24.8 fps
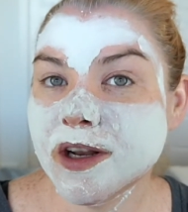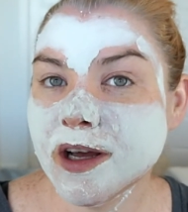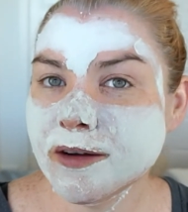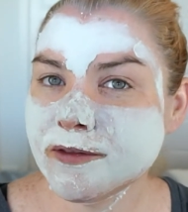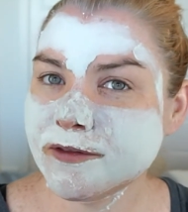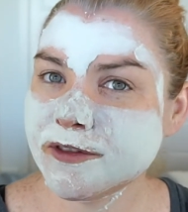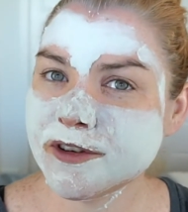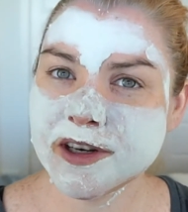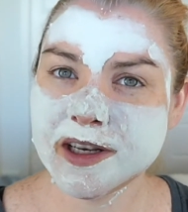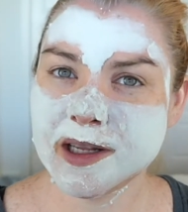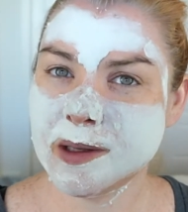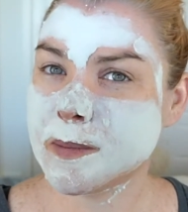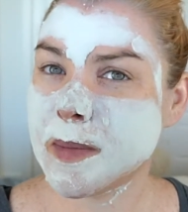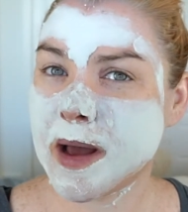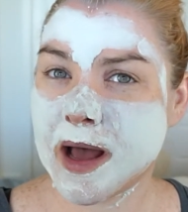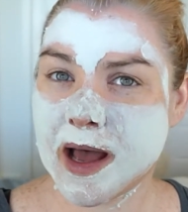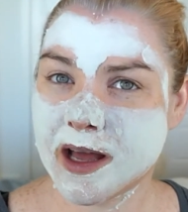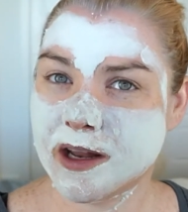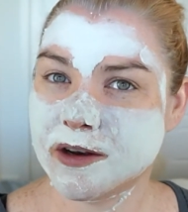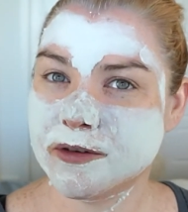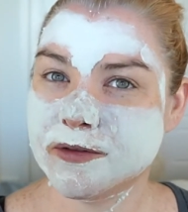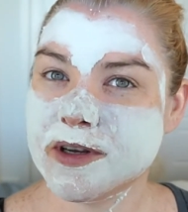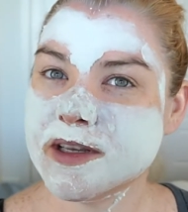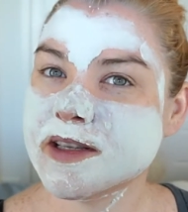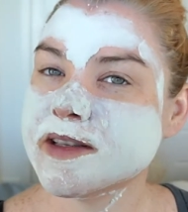not for any
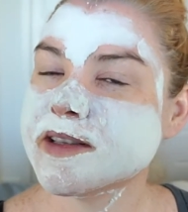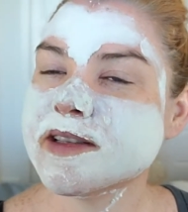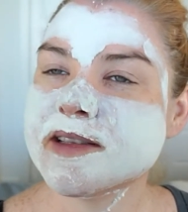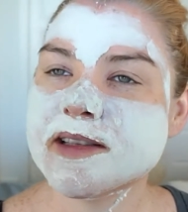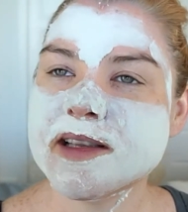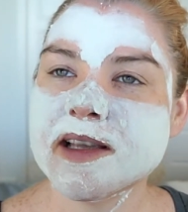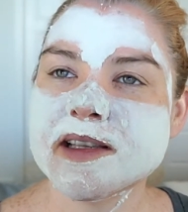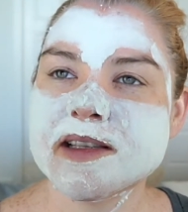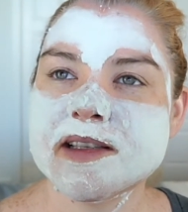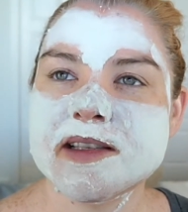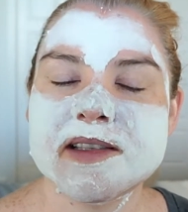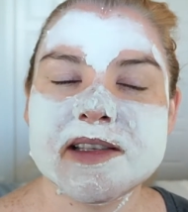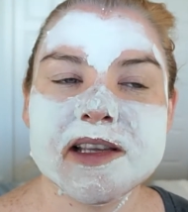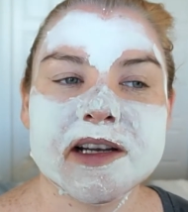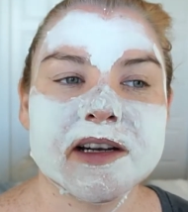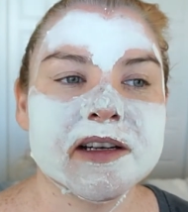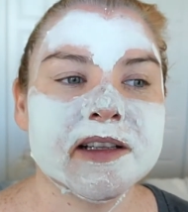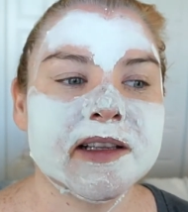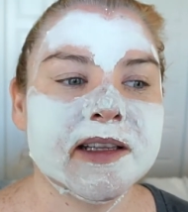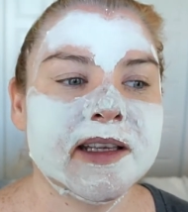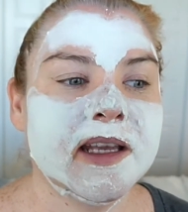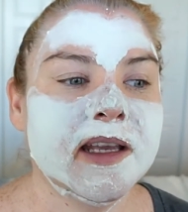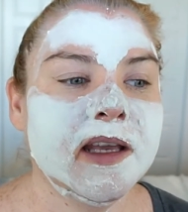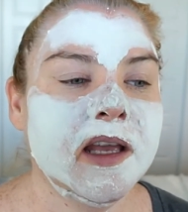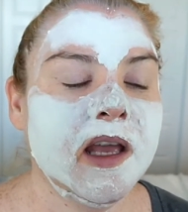bad reasons
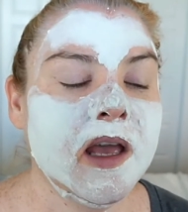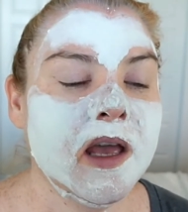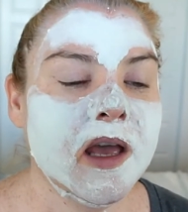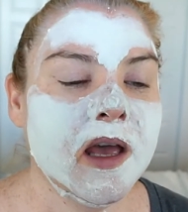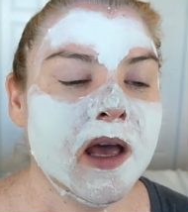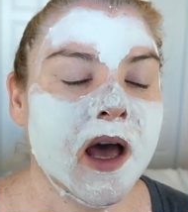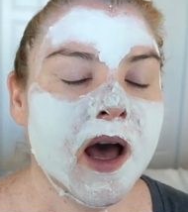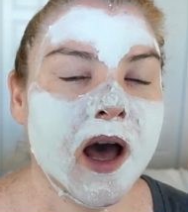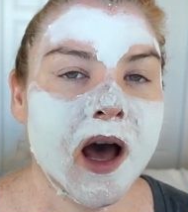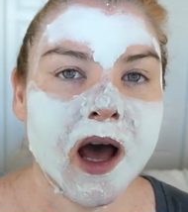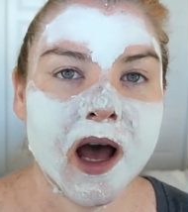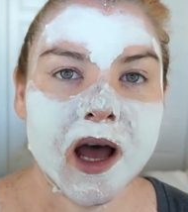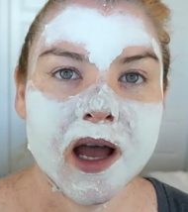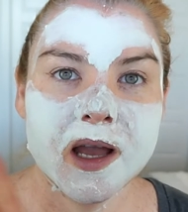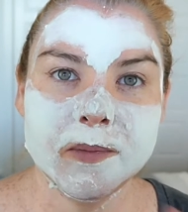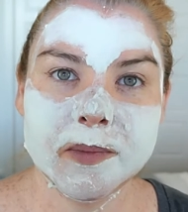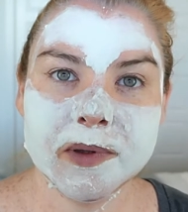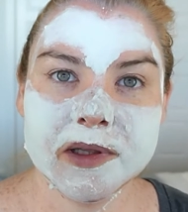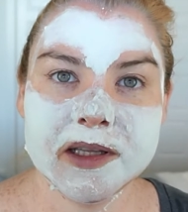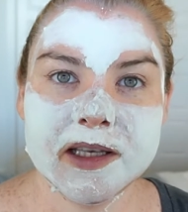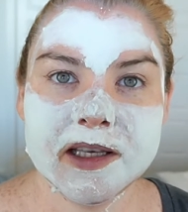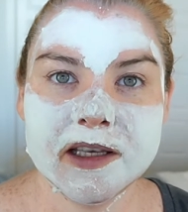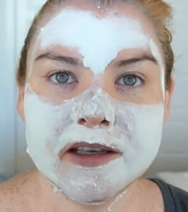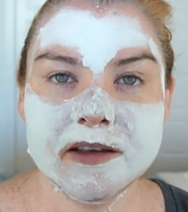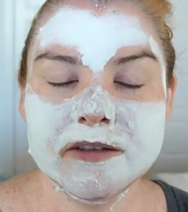necessarily, I
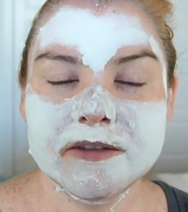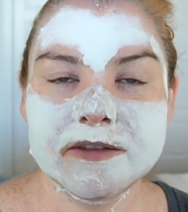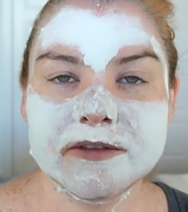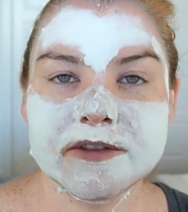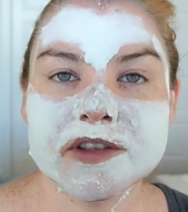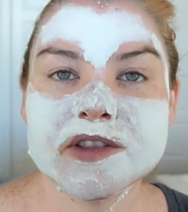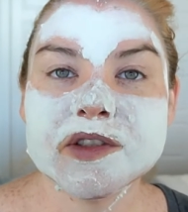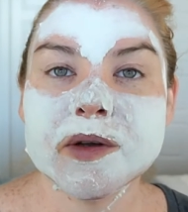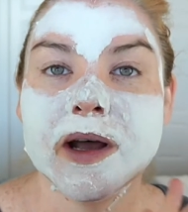believe.